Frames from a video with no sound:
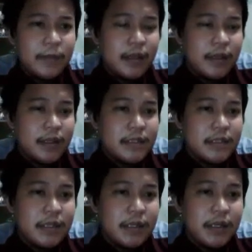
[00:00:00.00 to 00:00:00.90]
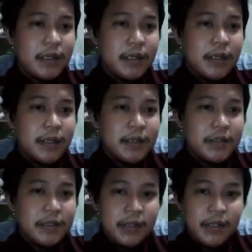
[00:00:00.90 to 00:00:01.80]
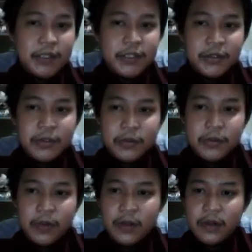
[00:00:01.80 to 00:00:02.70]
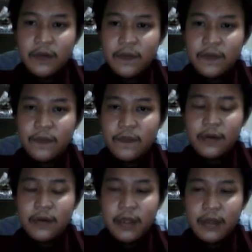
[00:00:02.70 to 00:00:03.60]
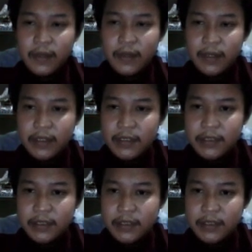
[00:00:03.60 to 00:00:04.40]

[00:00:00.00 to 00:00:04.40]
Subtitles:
Yeah, this is the general issue of non-equivalence.